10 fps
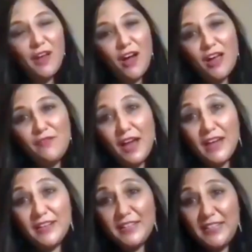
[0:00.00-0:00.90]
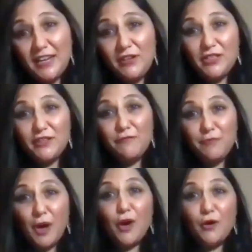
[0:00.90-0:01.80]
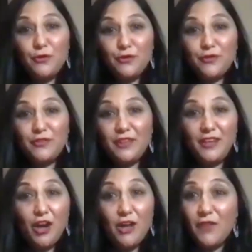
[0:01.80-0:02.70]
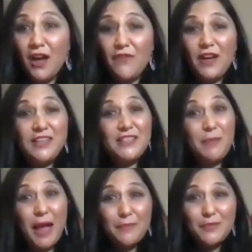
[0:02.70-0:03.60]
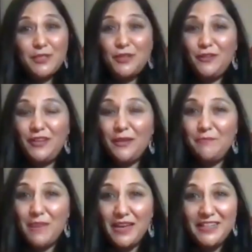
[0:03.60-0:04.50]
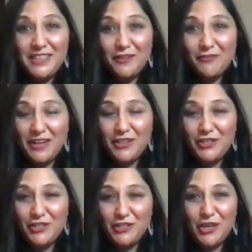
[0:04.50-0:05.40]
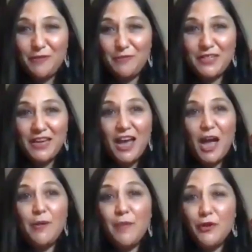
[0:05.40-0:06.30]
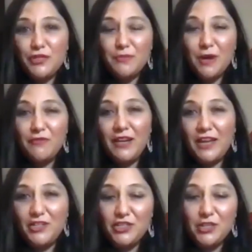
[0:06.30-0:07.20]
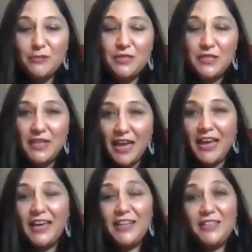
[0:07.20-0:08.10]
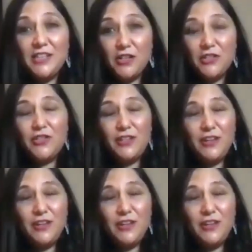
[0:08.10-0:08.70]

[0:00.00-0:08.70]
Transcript: I've had a series of both. I've had some absolutely amazing relationships. I mean, most of my relationships today touch